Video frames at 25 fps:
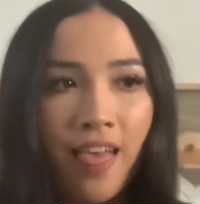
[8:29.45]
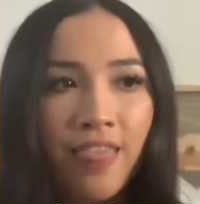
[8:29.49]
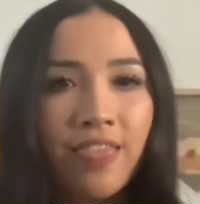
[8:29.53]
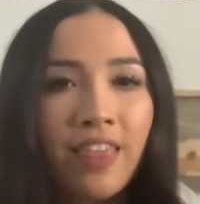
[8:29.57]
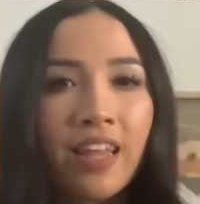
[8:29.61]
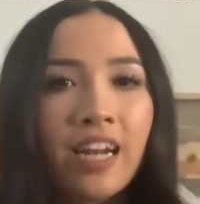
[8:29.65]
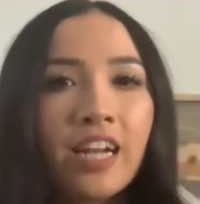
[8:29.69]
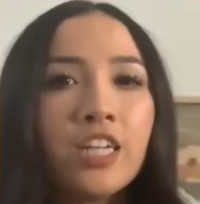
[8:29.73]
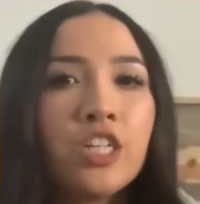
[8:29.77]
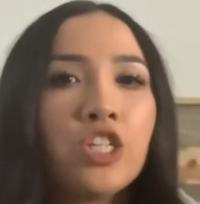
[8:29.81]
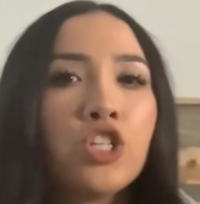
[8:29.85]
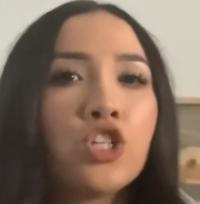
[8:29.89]

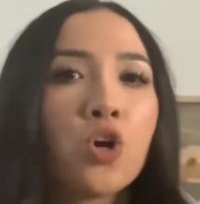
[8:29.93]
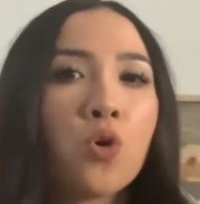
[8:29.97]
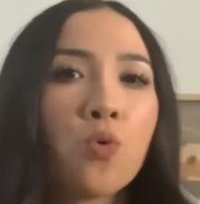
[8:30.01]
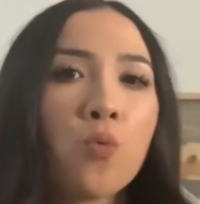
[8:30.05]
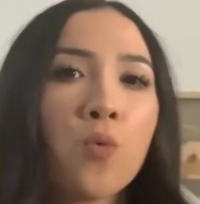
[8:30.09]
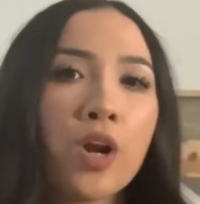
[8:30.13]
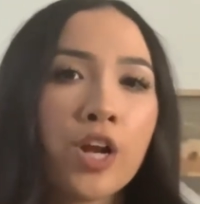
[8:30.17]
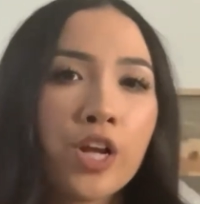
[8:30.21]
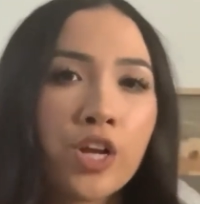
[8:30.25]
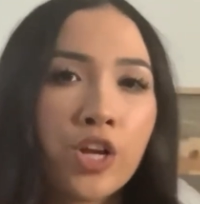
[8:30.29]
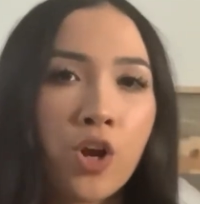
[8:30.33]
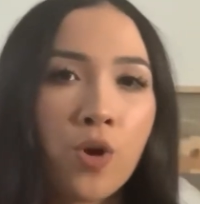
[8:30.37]
that I don't
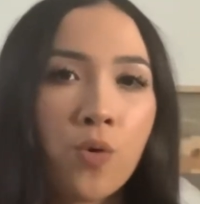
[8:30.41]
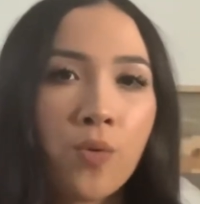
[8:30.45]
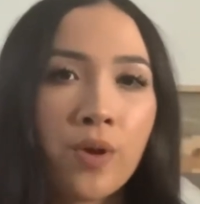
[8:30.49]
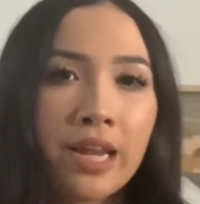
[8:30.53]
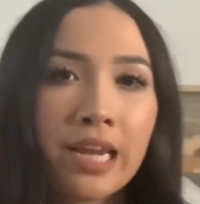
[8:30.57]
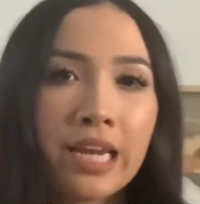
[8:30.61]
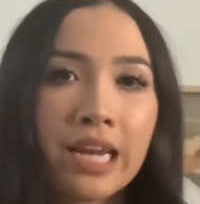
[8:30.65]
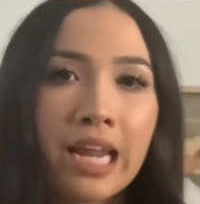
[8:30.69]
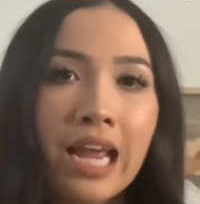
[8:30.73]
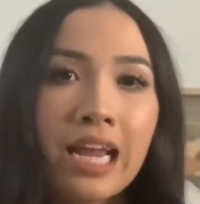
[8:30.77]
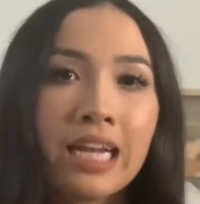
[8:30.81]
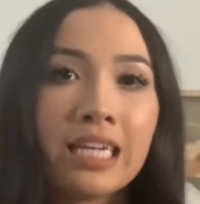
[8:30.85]
want to go
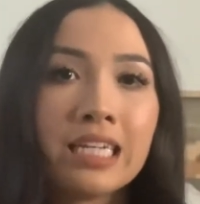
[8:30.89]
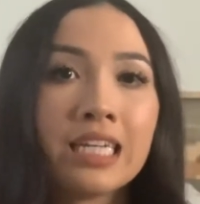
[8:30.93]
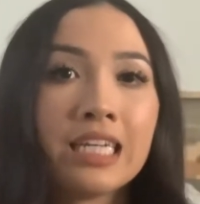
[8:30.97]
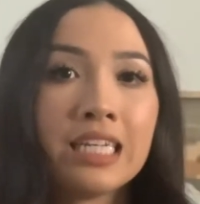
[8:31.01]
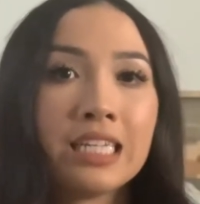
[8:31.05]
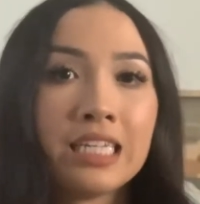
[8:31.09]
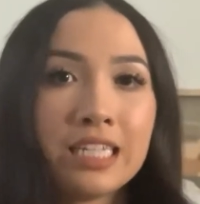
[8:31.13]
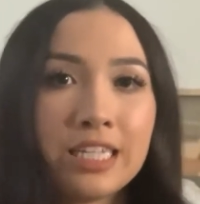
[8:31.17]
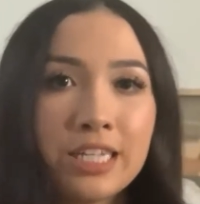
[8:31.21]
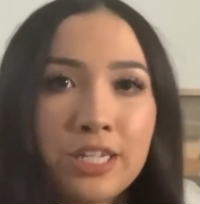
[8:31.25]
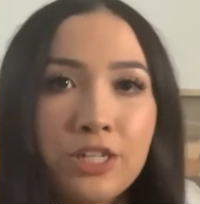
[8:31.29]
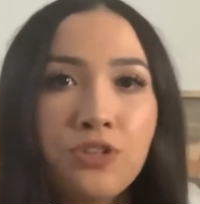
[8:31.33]
in and
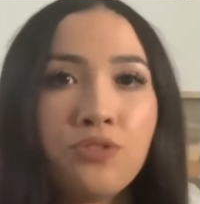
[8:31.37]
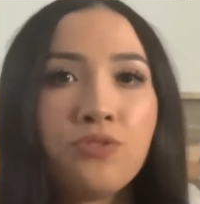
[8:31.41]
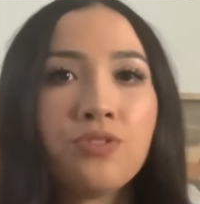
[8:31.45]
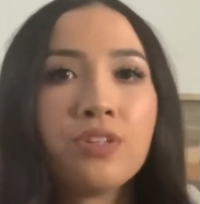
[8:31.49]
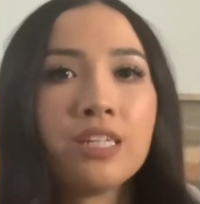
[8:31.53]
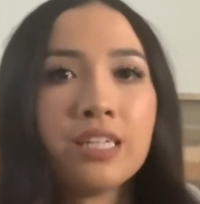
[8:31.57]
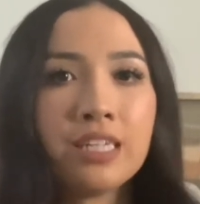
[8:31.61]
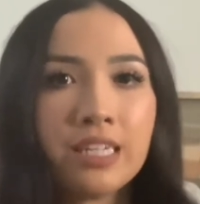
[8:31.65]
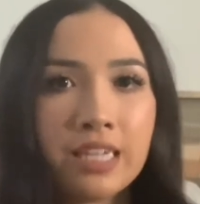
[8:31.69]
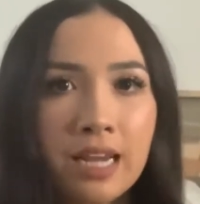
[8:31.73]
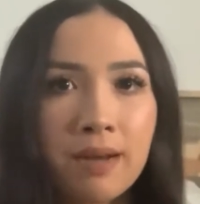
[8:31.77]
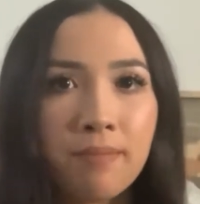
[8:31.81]
continue
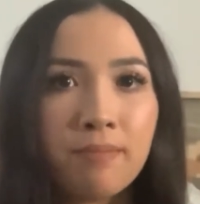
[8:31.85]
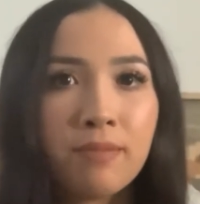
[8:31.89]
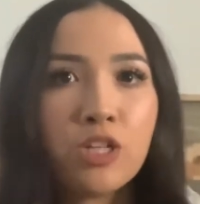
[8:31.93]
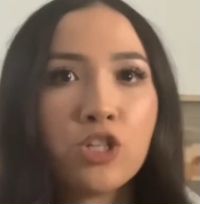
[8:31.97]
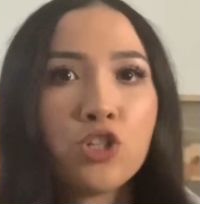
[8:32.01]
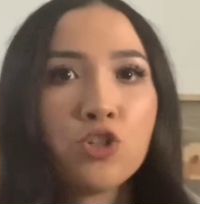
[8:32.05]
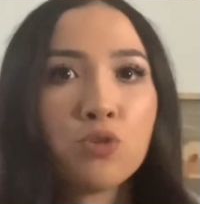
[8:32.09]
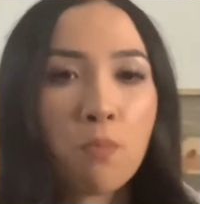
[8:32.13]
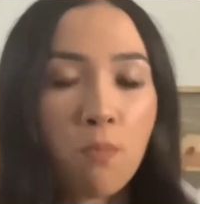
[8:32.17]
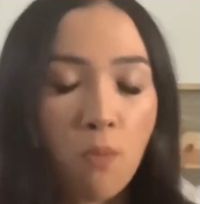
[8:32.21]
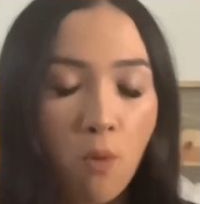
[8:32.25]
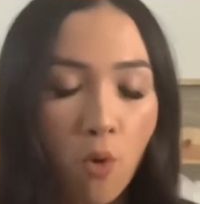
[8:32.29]
to
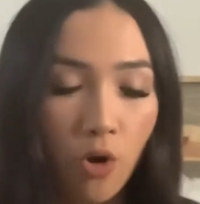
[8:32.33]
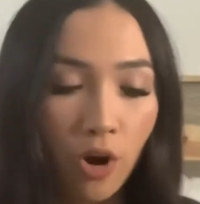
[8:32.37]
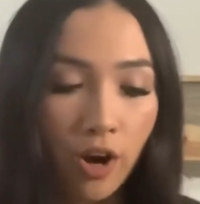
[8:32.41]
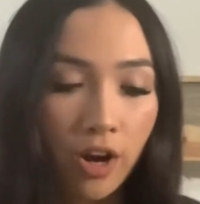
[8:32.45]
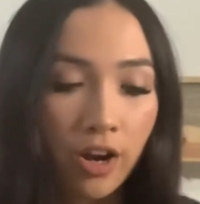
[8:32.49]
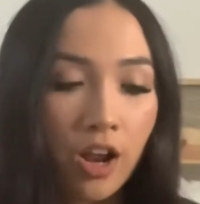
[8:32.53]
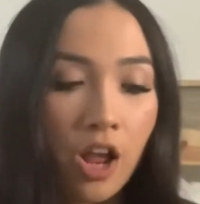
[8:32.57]
damage more.